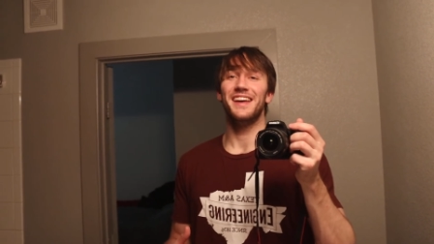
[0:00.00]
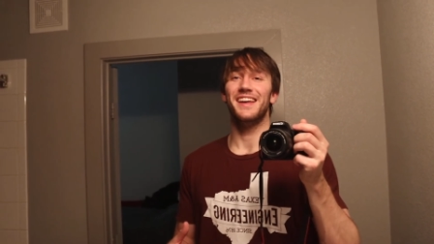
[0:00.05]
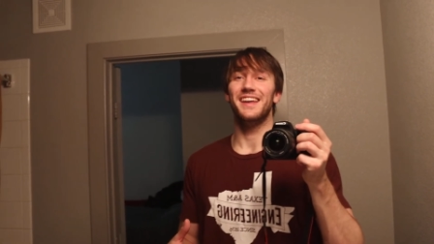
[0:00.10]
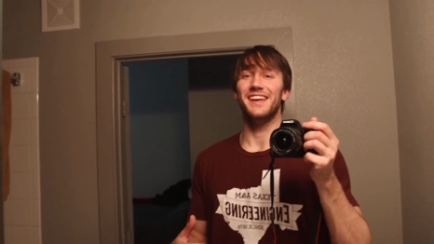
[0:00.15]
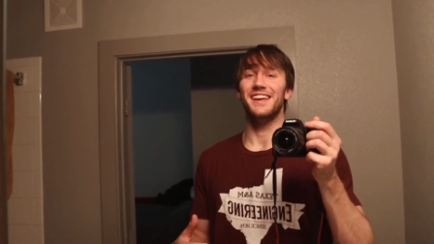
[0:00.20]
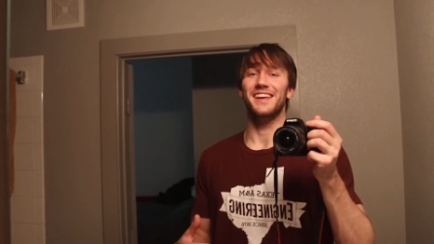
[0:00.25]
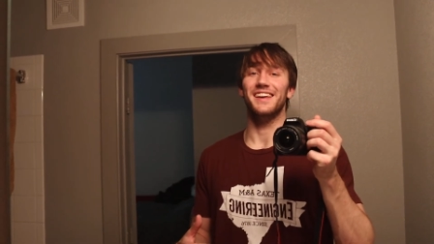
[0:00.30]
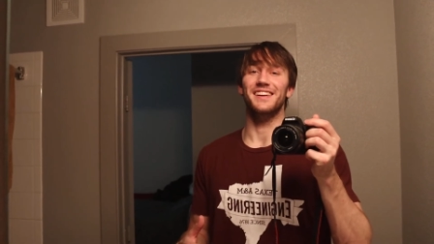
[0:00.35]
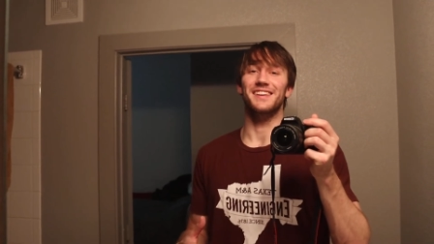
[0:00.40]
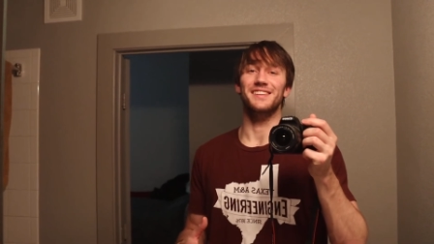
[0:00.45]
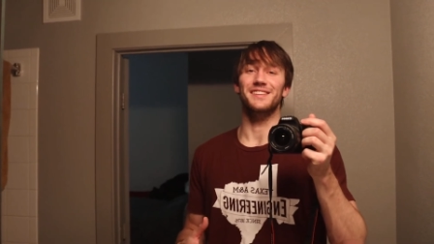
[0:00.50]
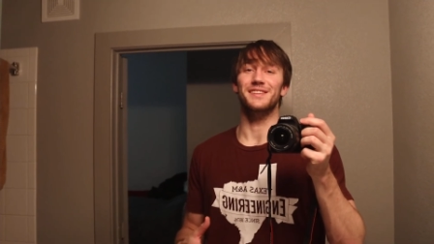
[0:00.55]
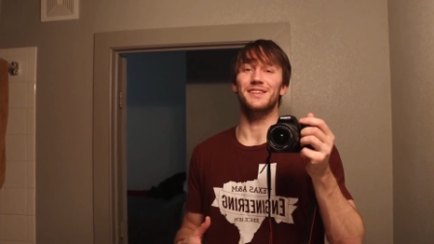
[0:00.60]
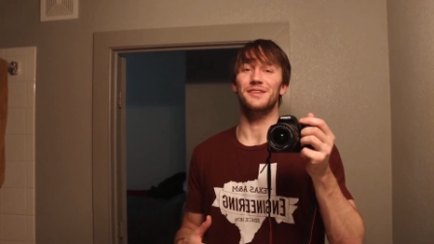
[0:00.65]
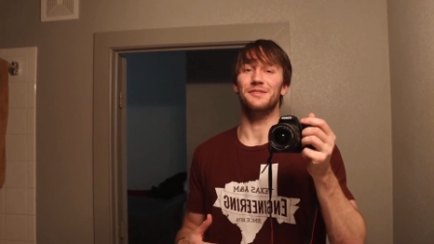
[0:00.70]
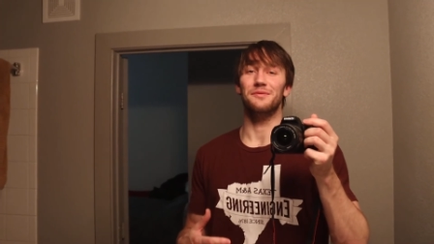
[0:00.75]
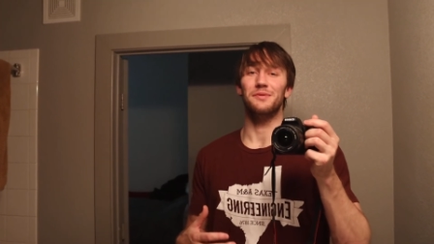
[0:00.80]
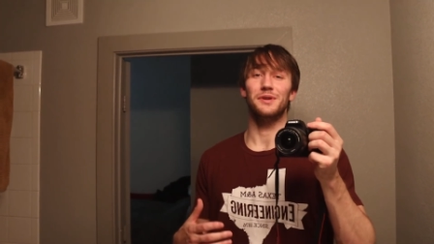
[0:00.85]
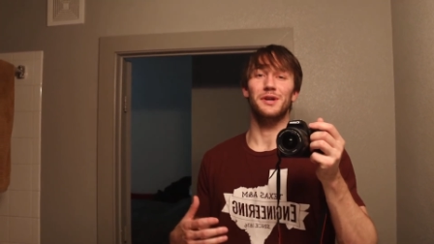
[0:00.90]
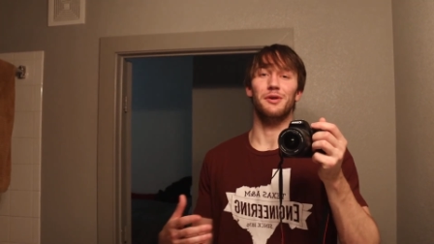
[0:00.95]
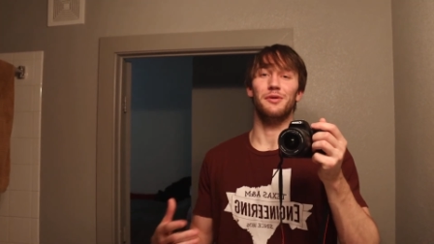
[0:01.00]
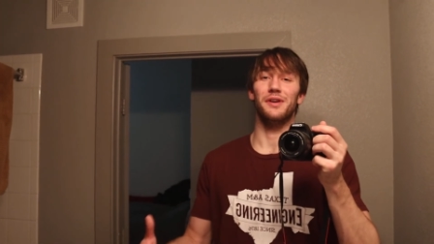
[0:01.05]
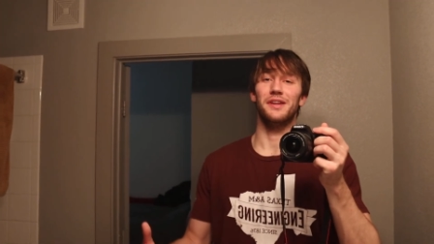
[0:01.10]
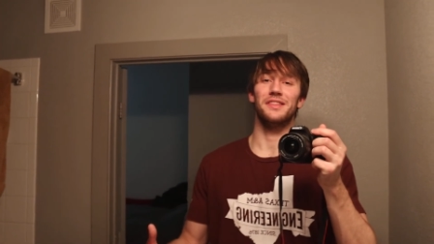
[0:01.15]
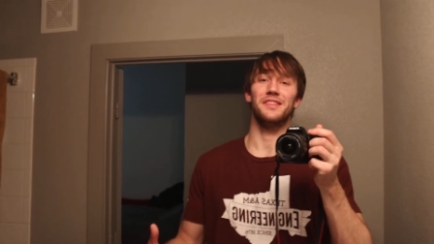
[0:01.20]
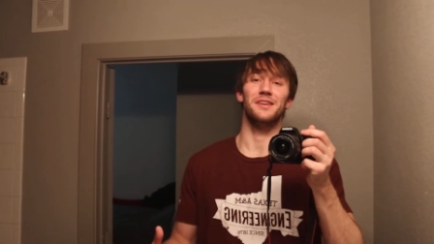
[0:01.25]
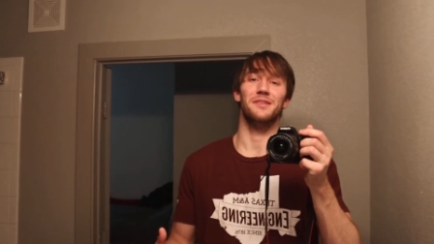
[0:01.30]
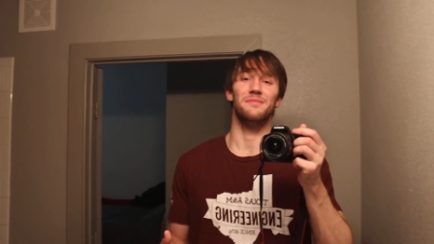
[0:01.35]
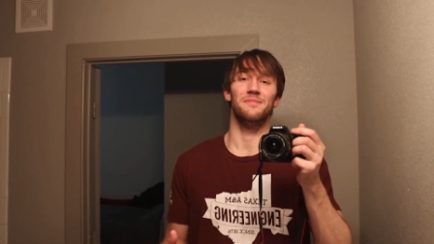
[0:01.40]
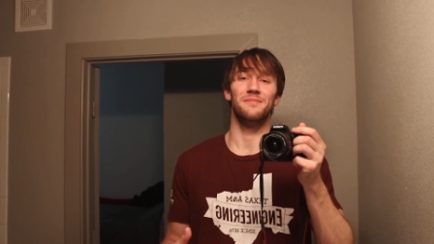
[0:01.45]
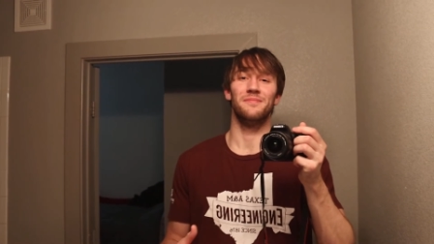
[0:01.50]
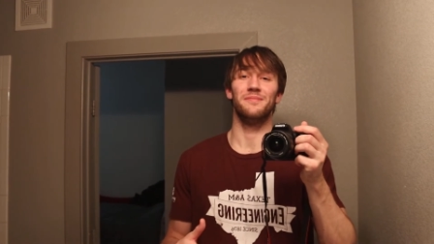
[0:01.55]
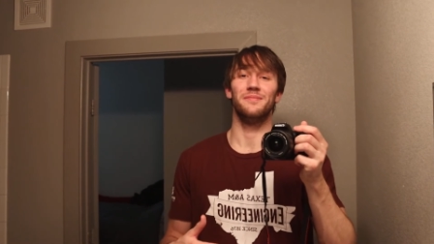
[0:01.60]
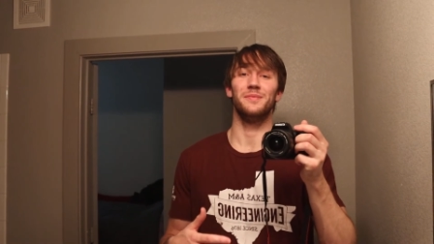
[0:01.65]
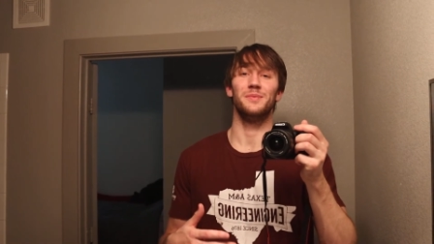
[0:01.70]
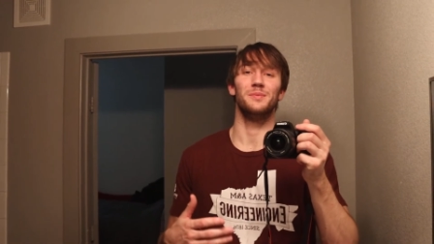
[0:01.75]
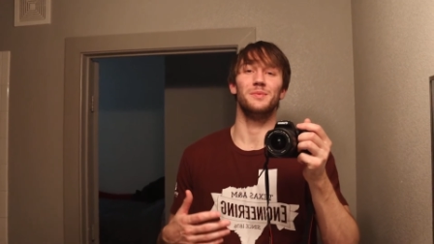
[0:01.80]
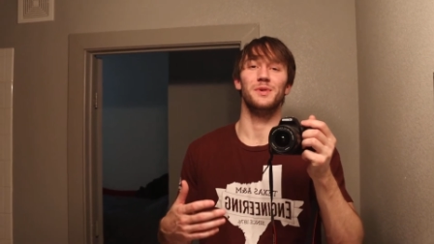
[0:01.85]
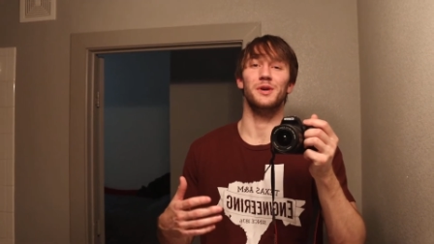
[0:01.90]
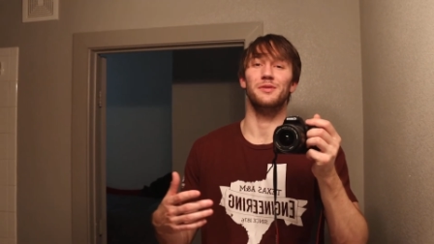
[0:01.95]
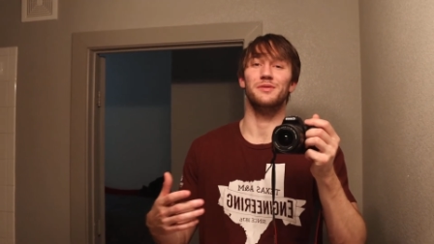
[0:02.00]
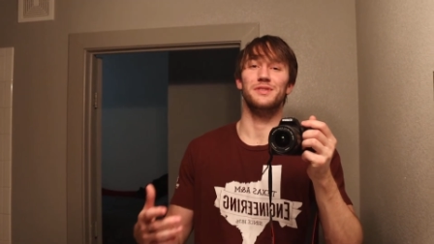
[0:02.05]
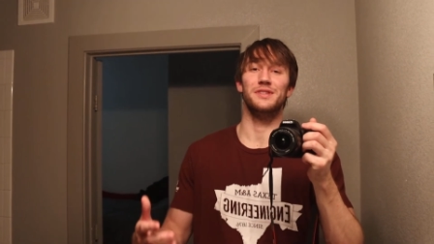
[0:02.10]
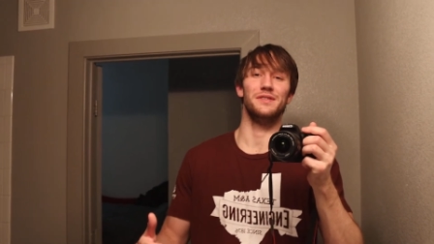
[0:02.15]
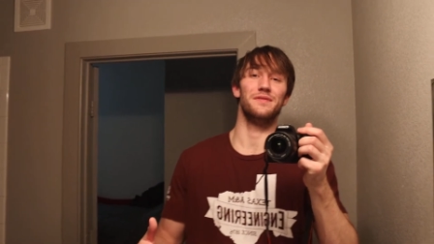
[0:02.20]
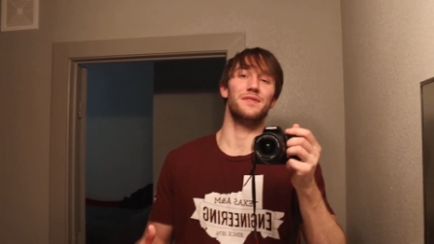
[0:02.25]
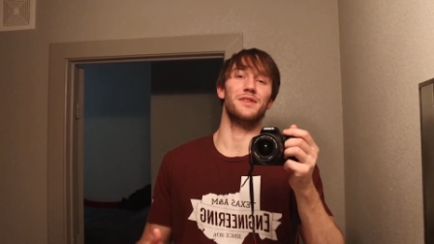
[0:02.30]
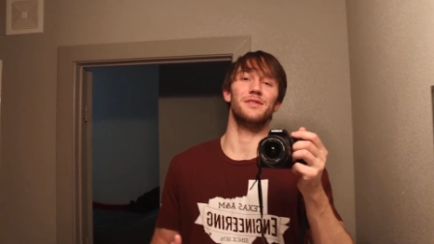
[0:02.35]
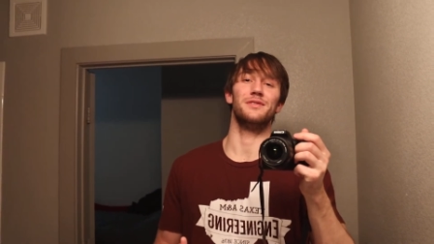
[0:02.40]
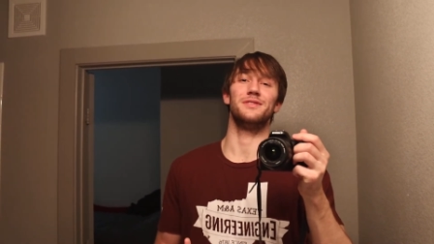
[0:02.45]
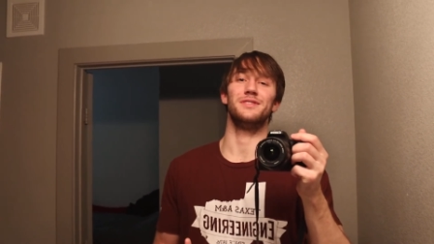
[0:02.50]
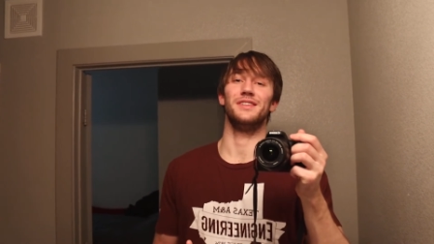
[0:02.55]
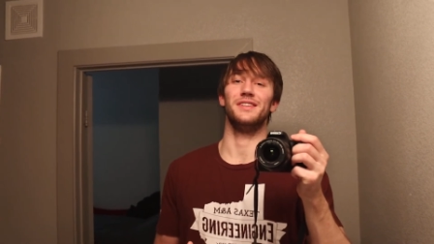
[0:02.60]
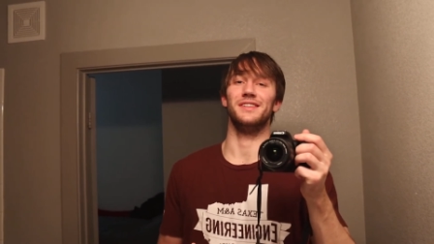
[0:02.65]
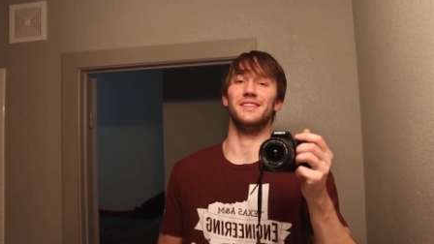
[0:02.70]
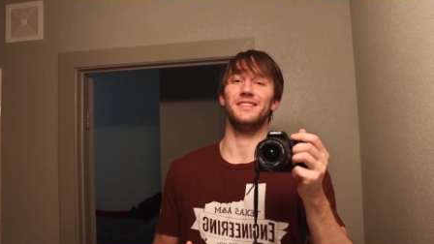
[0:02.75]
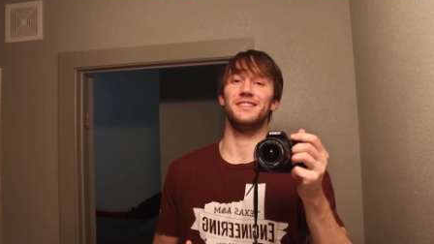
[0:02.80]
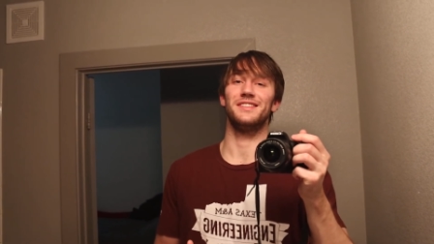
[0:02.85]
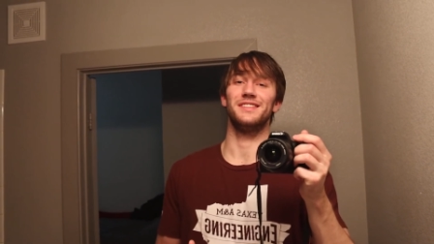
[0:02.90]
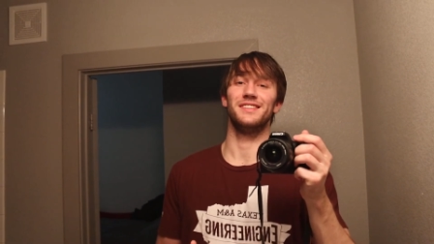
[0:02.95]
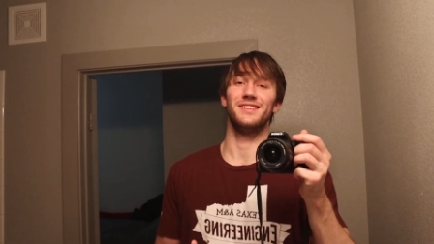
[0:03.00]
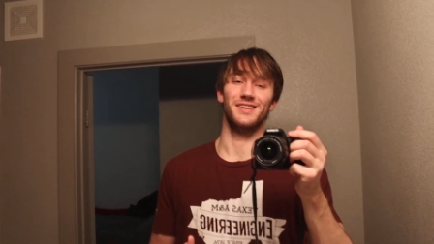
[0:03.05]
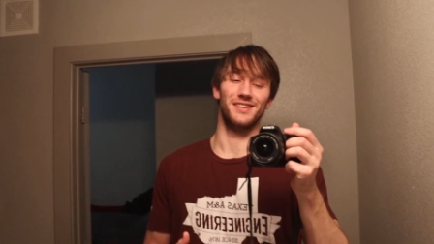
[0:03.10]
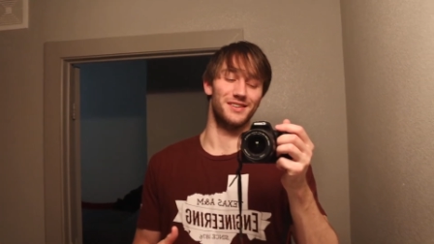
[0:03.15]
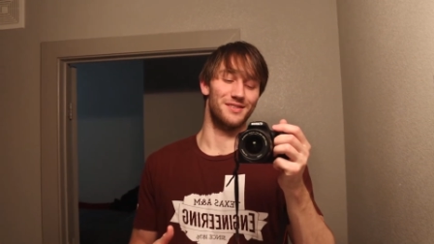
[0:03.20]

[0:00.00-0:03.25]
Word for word: and you know, go get them, go achieve those things.